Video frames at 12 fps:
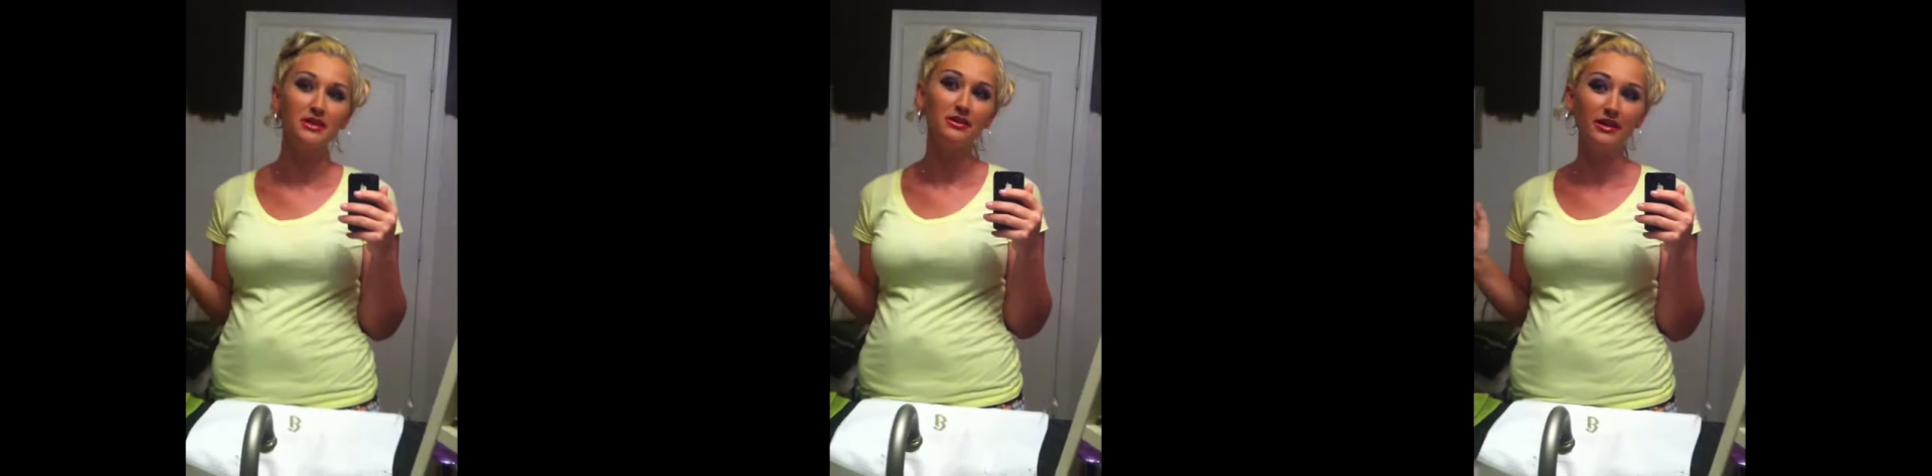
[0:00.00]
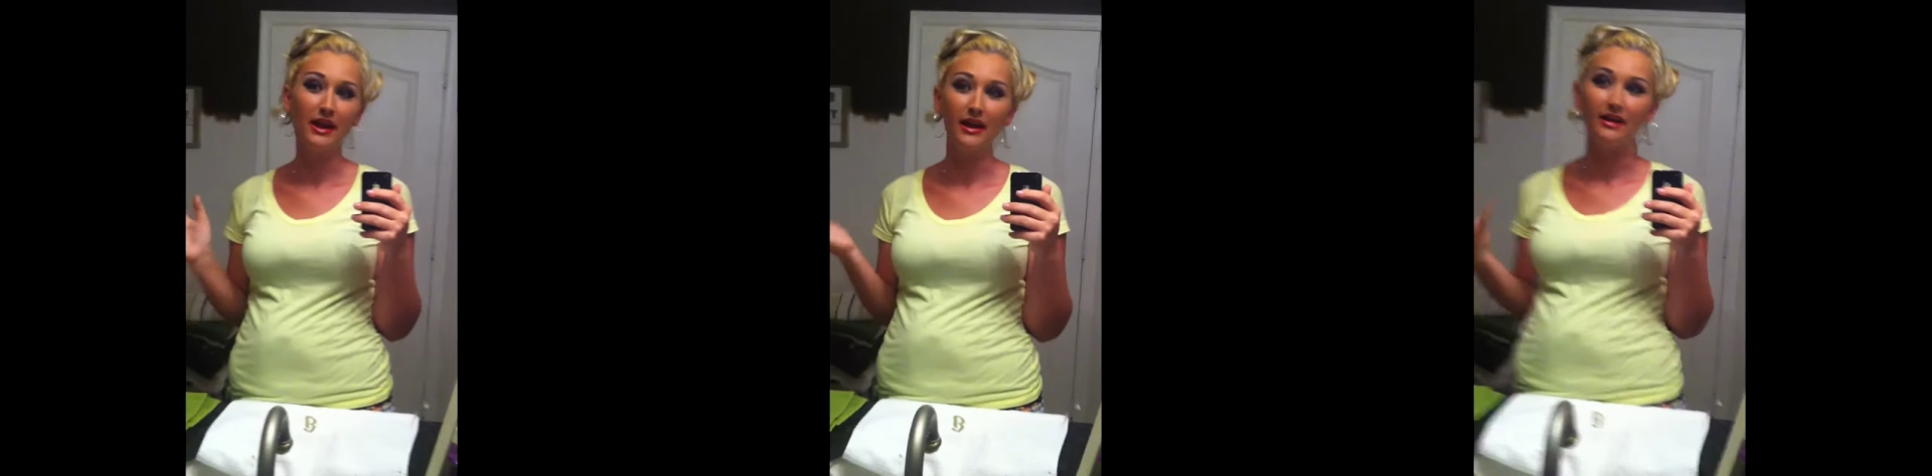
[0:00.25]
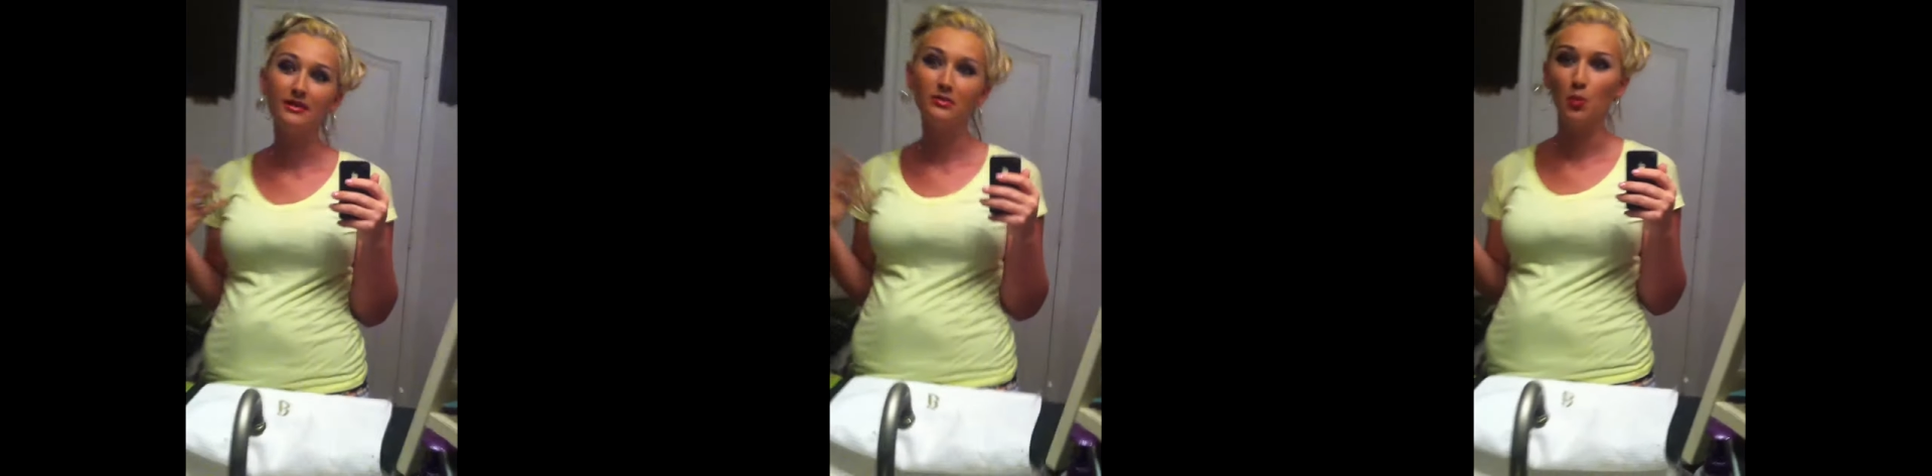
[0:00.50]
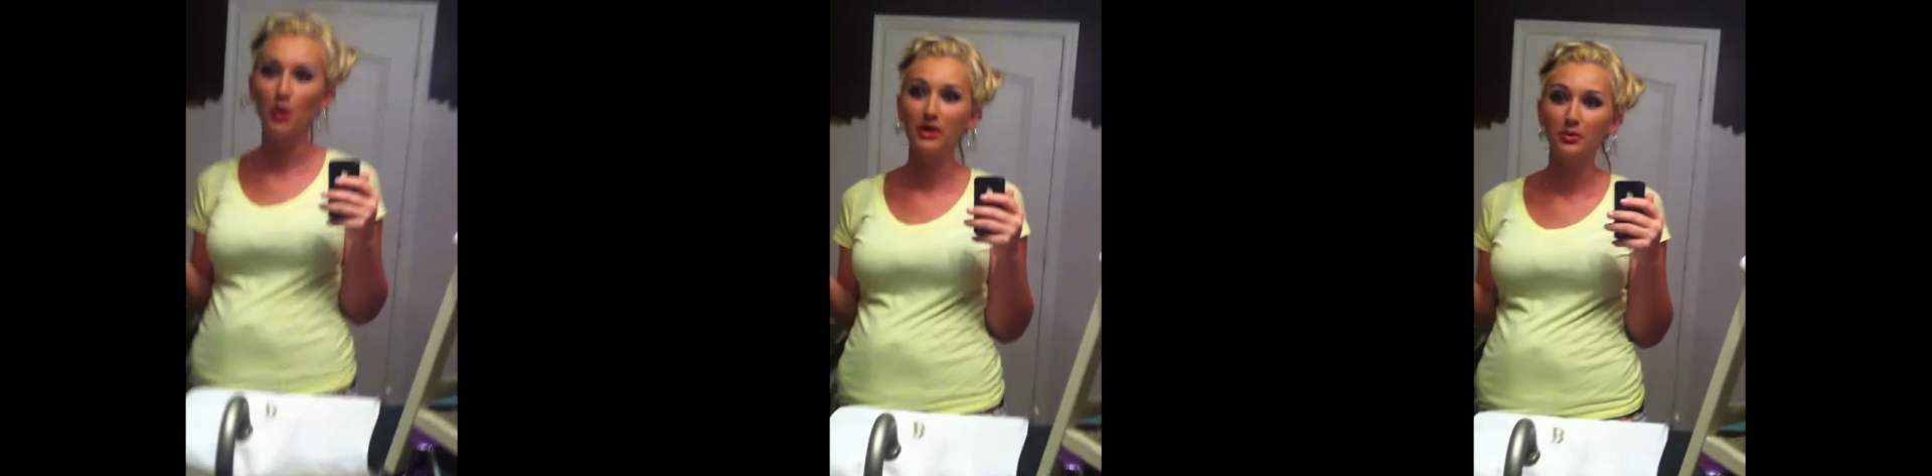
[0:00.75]
till like
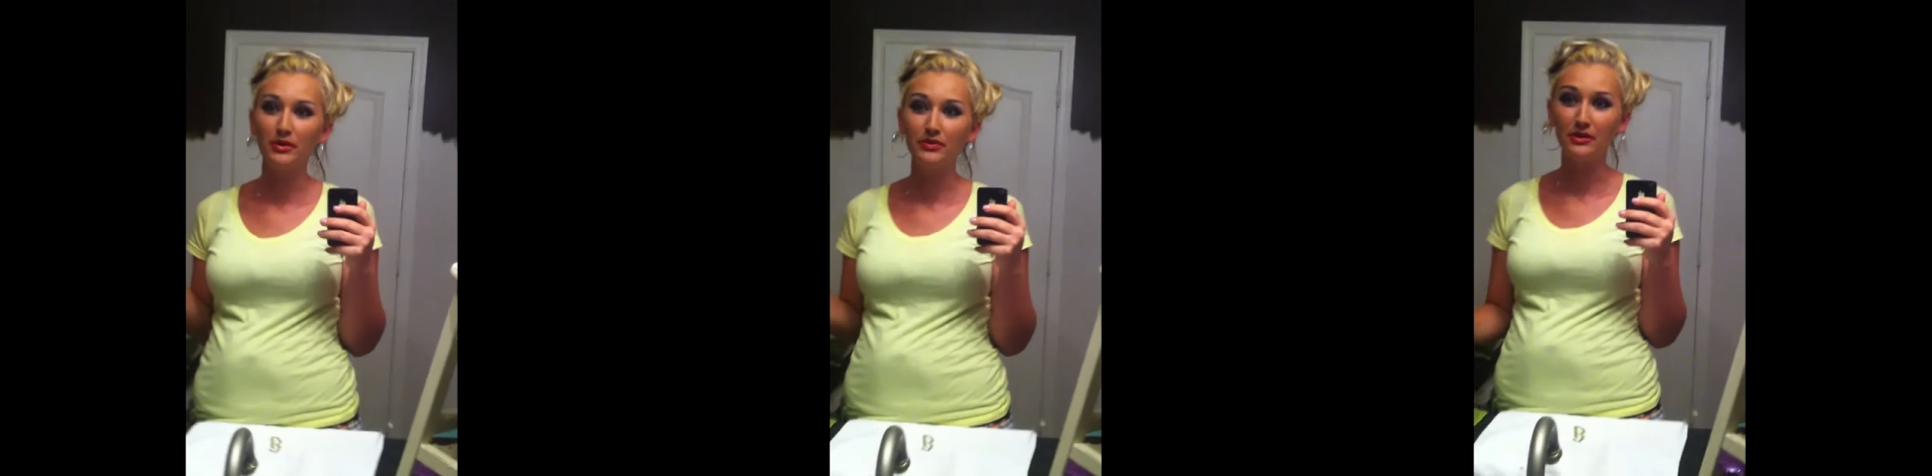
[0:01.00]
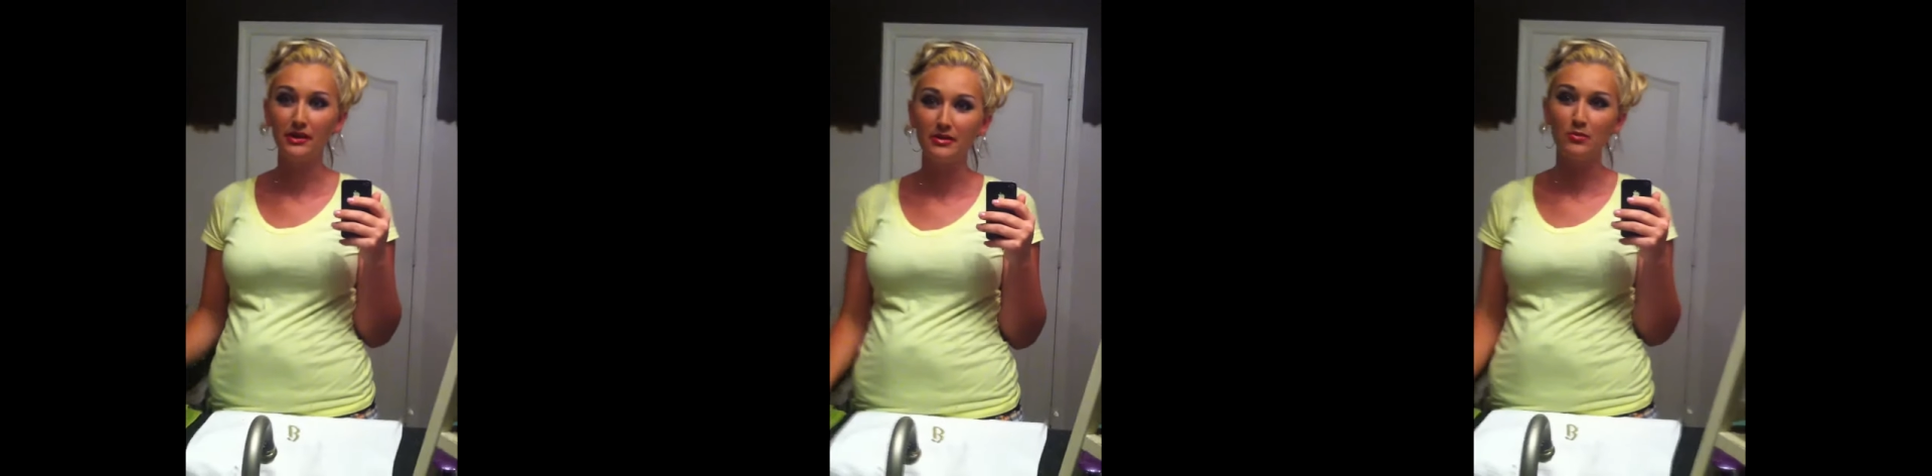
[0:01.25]
1 or 1.30